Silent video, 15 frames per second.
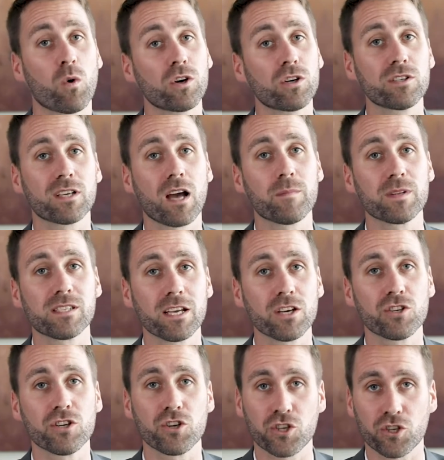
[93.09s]
workers'
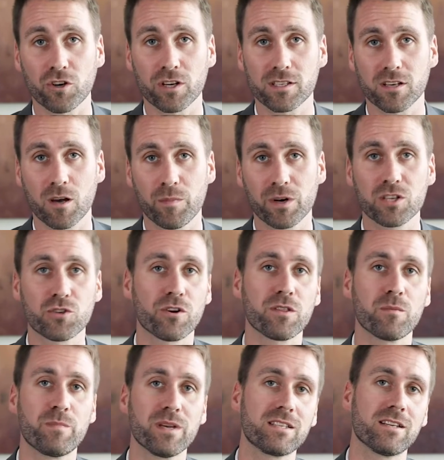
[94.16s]
compensation insurance companies
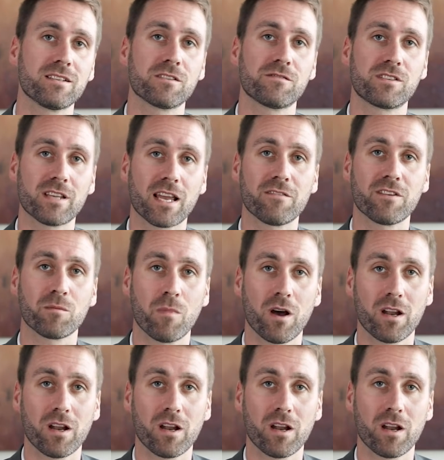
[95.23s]
are in the business of saving